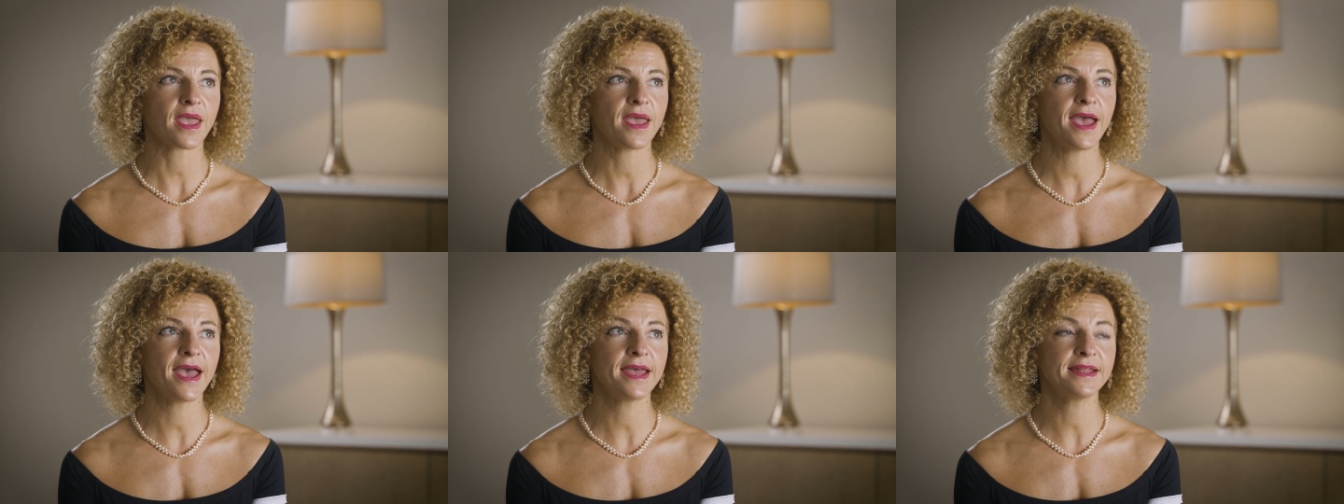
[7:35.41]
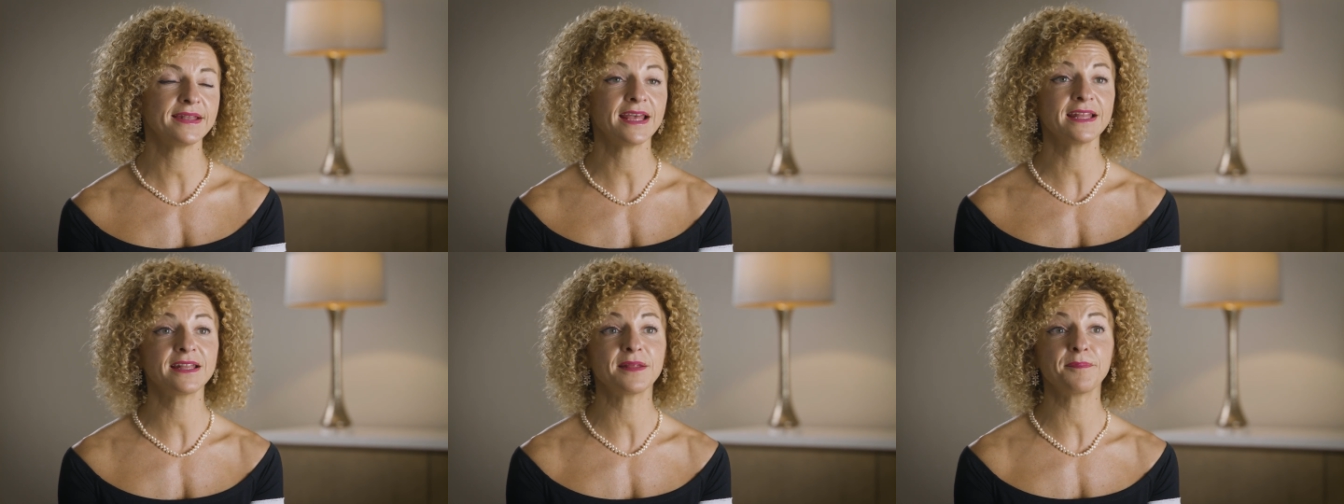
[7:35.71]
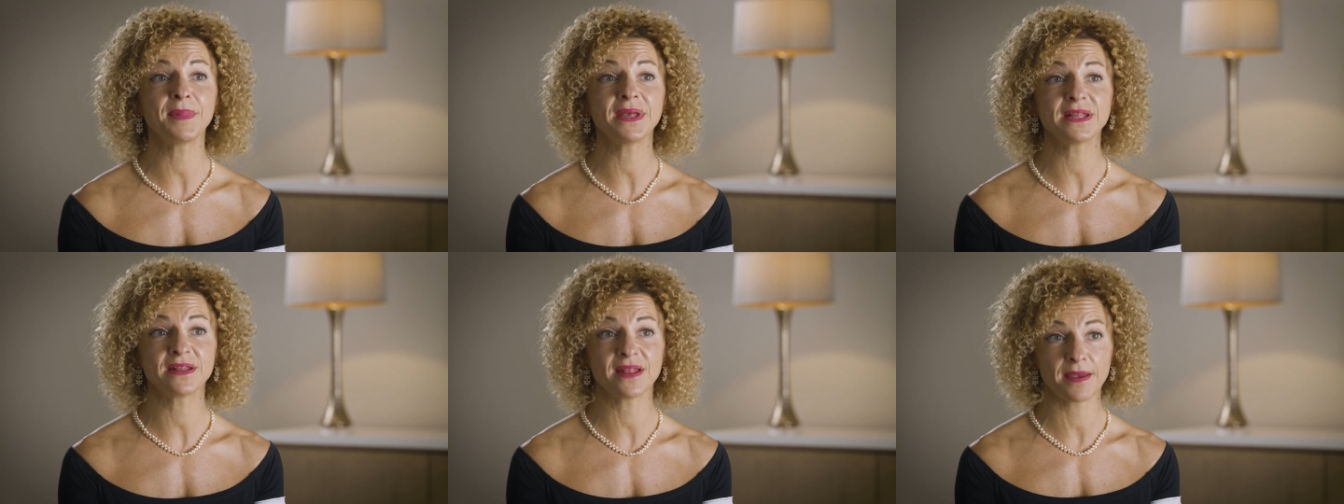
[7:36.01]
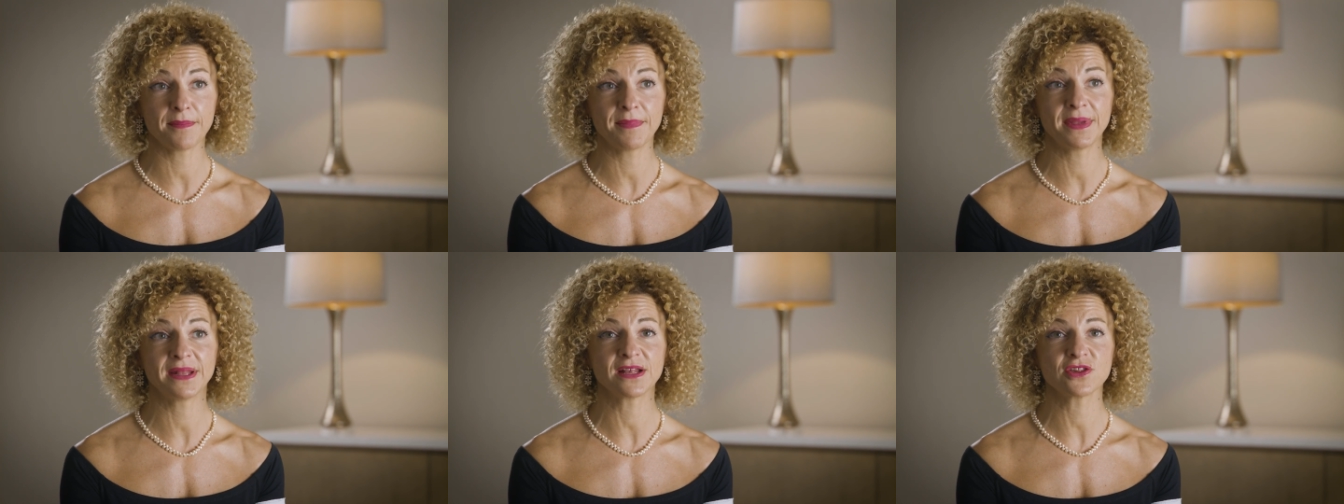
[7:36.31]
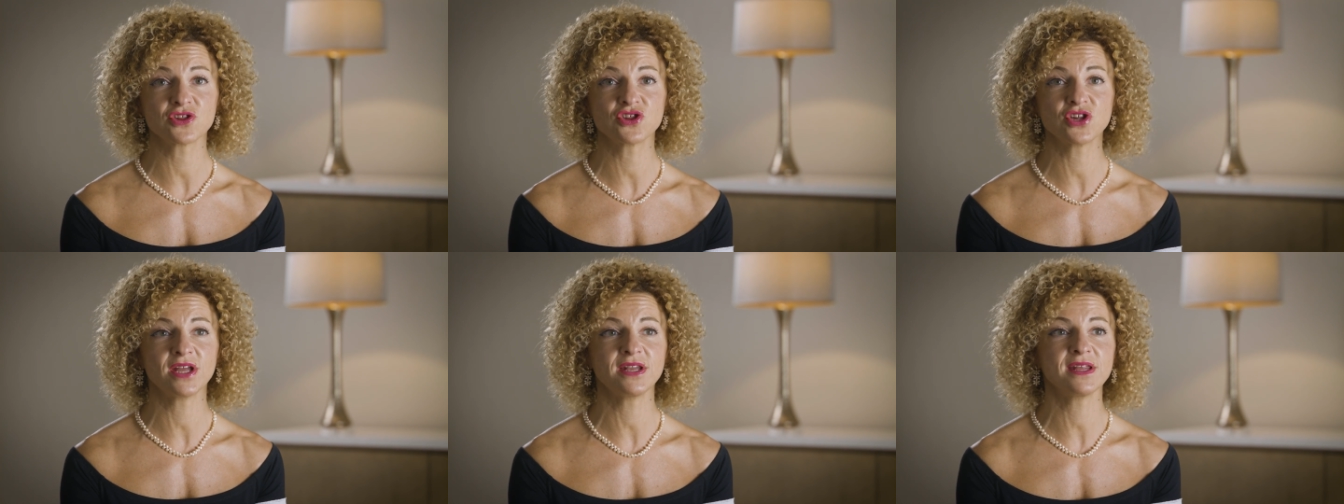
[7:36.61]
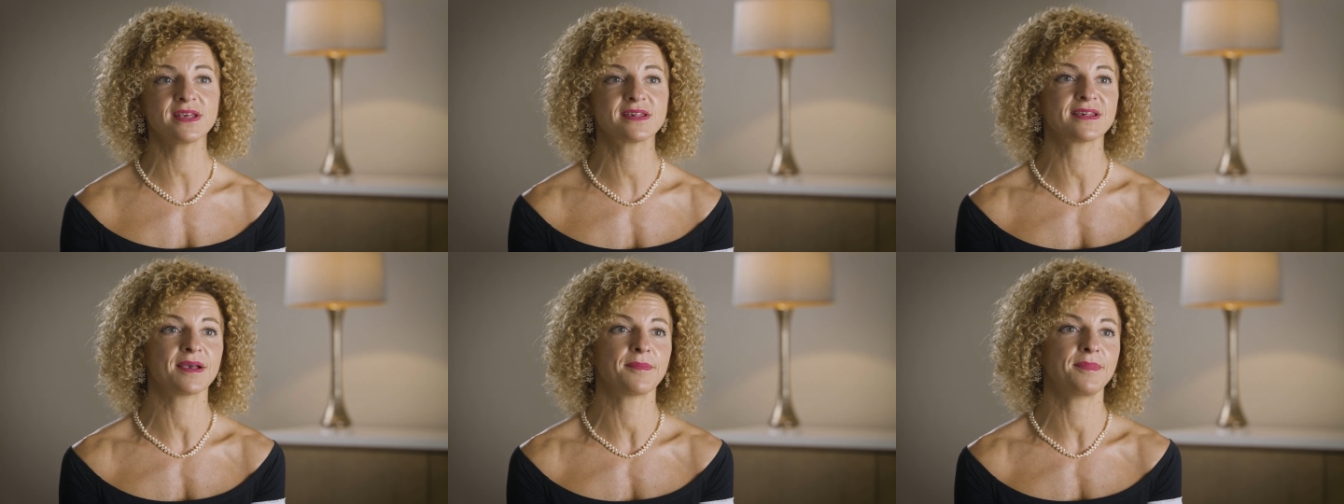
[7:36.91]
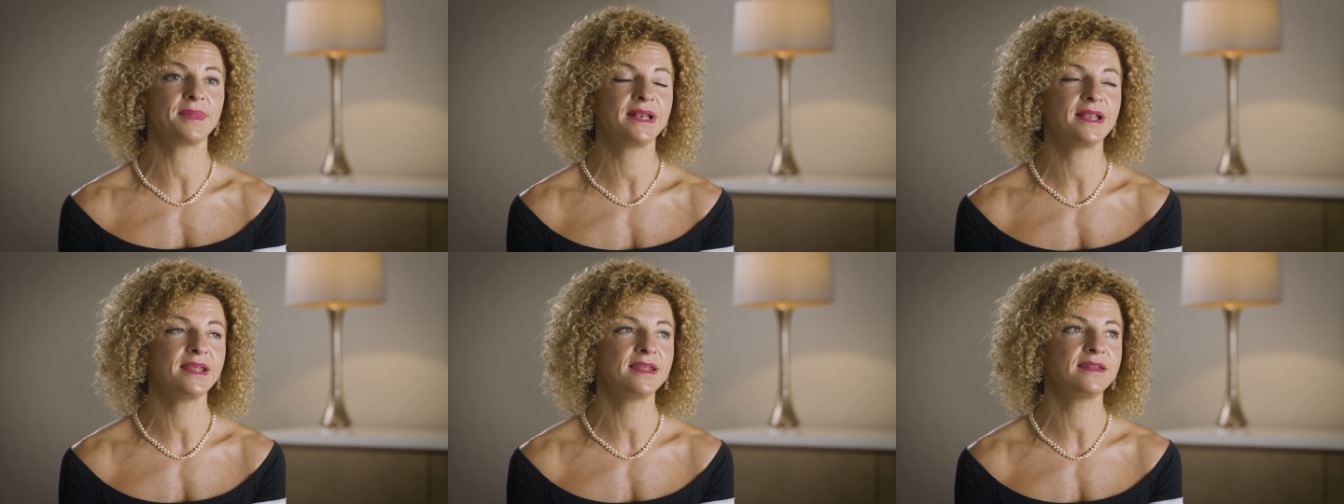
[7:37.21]
And at, Met at Metagenics,
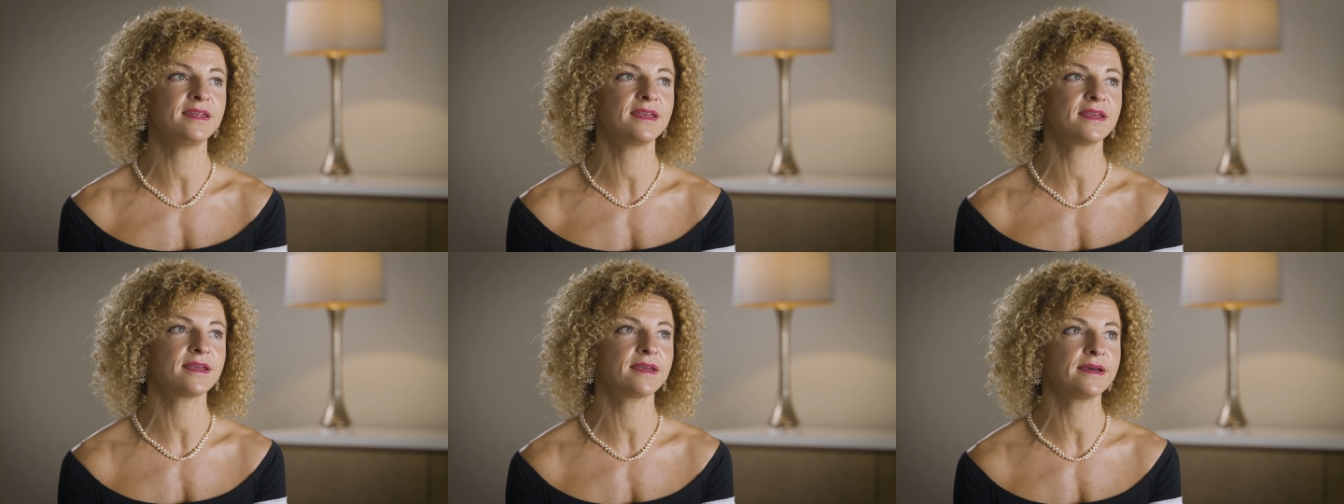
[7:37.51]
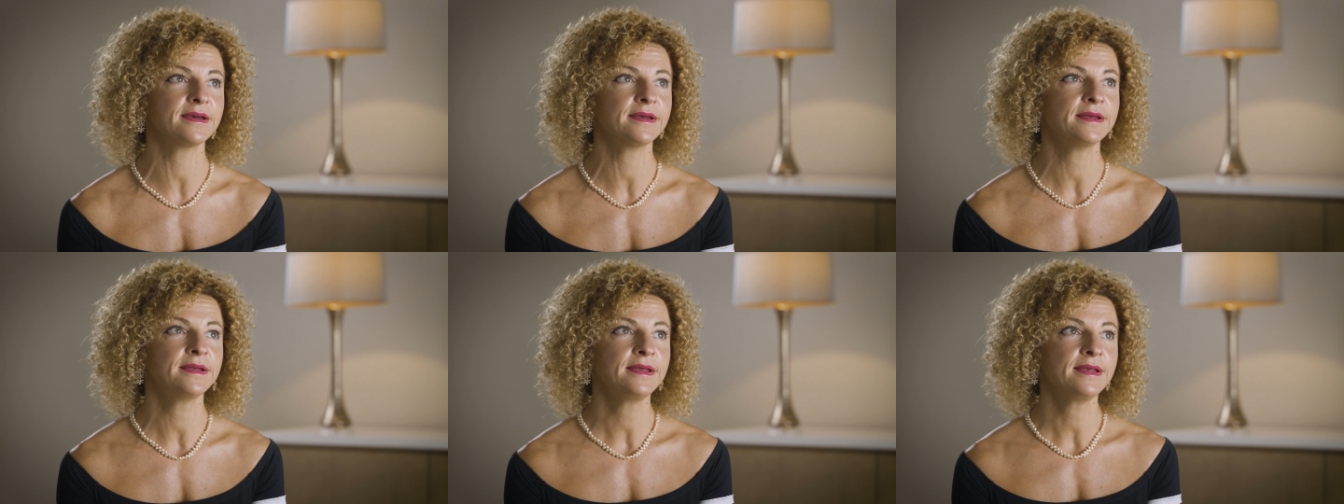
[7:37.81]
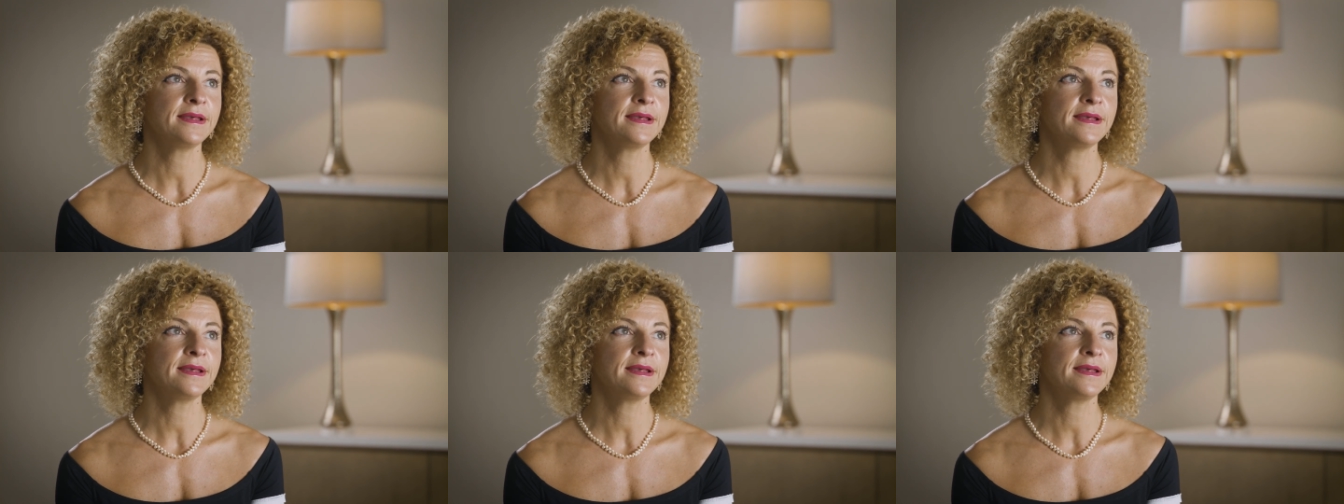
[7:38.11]
I'm leading uh,